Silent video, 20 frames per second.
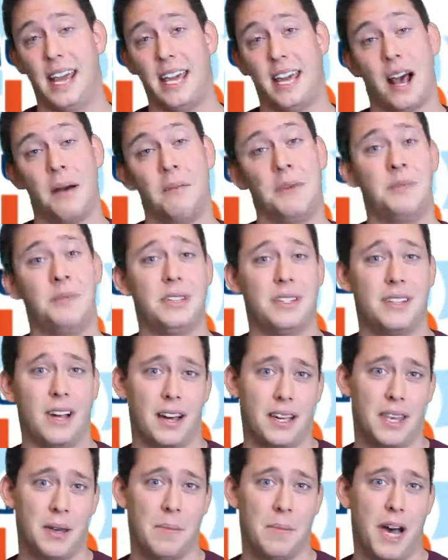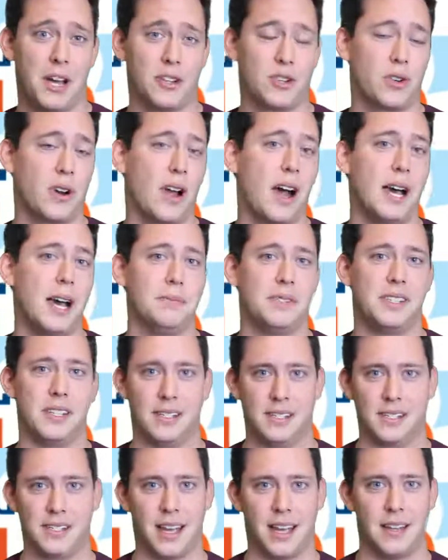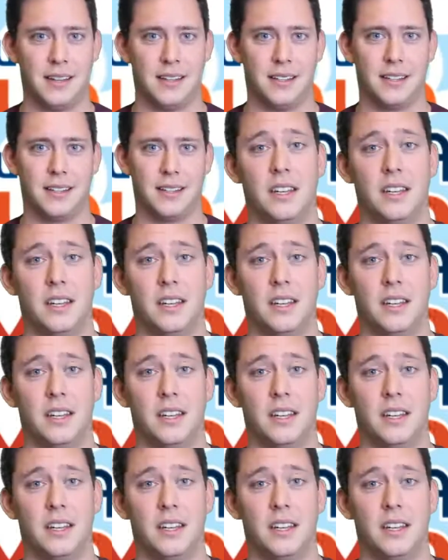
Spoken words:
I'm going to be talking about Tribes Ascend.